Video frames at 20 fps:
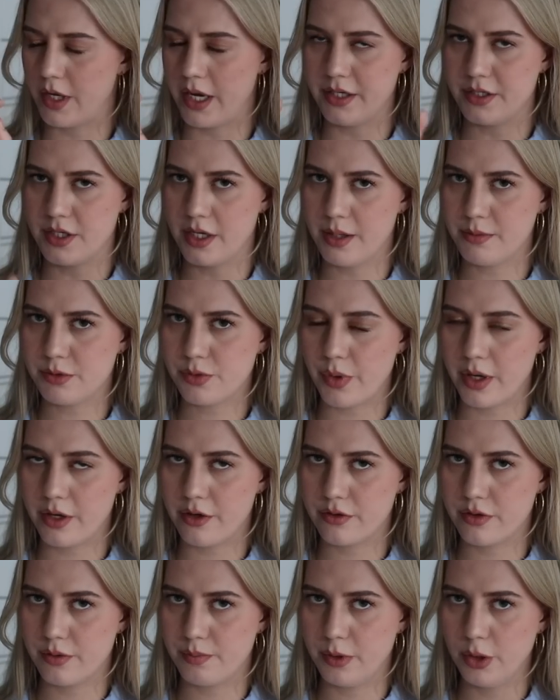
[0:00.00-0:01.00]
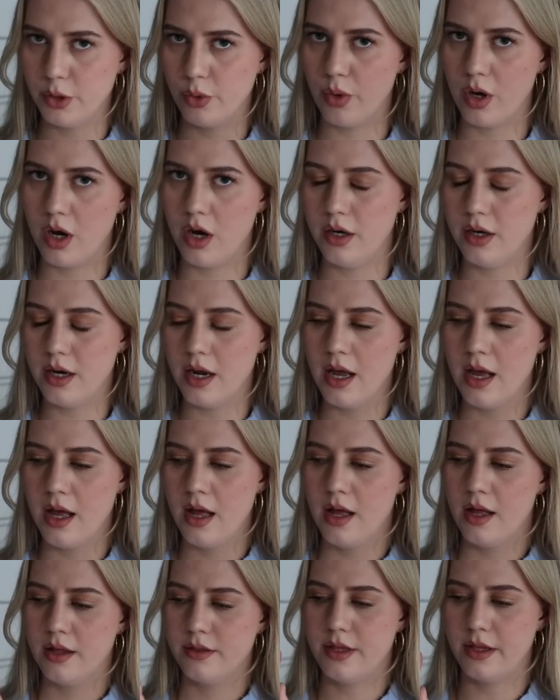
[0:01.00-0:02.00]
H&M sweater, the blue one,
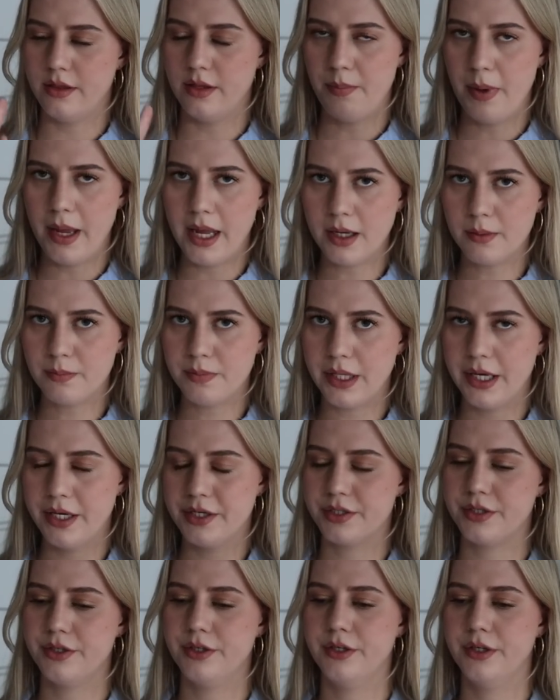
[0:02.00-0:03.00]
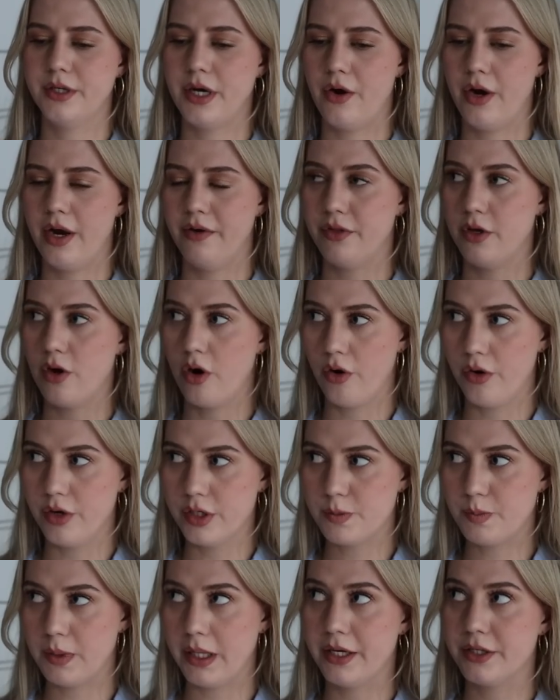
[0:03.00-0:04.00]
then the pink blazer, now I have the
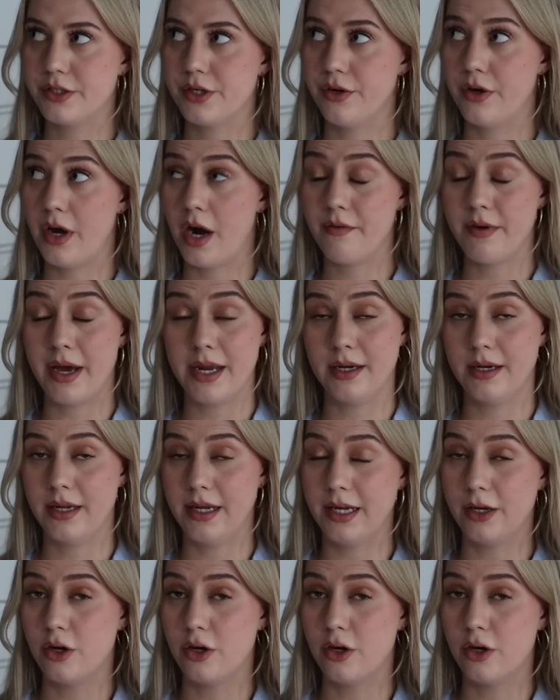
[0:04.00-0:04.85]
orange blazer, now I've added a